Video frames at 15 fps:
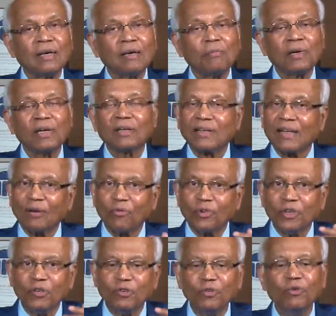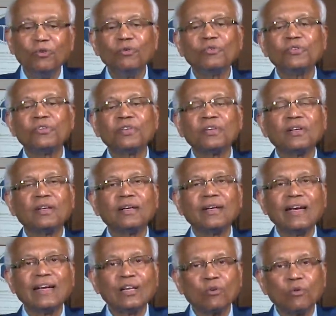But can we use
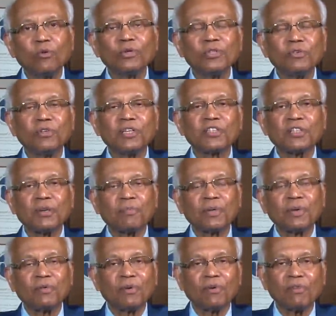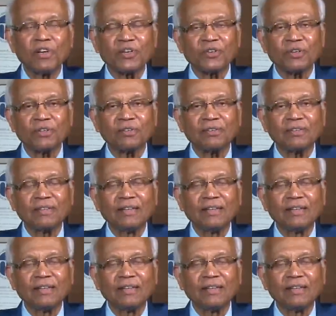inclusive disruptive innovation